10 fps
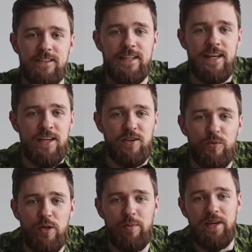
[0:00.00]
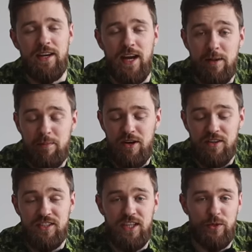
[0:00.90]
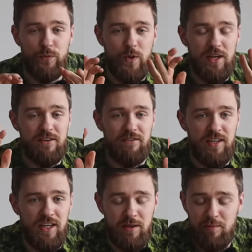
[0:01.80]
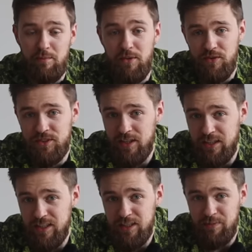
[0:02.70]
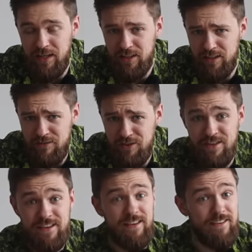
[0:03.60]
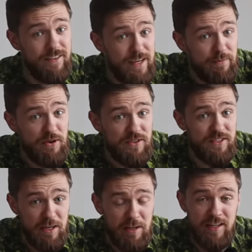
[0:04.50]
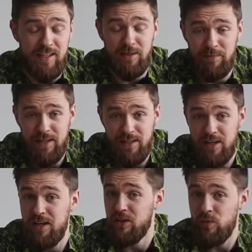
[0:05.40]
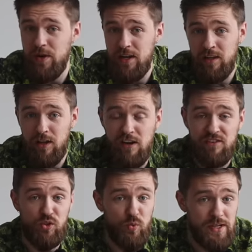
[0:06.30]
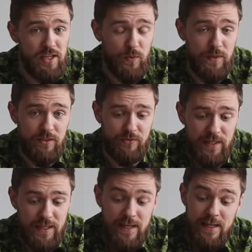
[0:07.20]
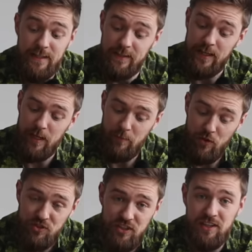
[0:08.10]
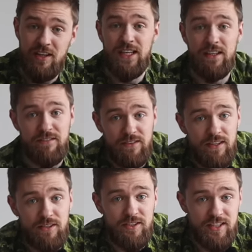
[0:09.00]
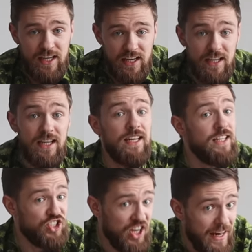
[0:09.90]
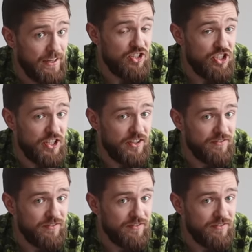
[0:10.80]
today we'll be unboxing one of the most anticipated, if not the most anticipated, wheel of 2023, the InMotion V13 Challenger.